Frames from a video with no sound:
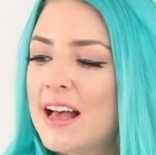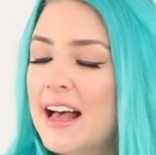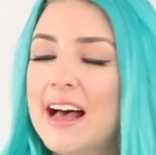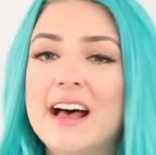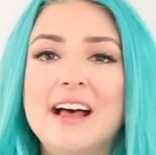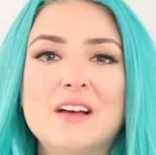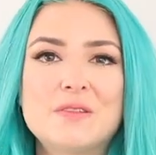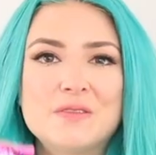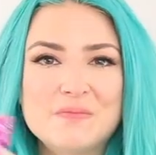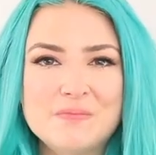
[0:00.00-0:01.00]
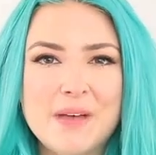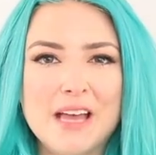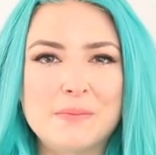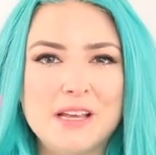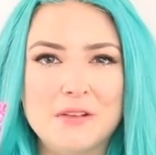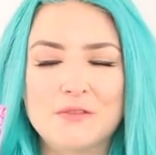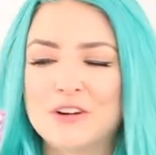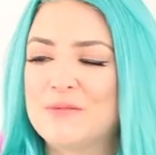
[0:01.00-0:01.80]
pet peeve for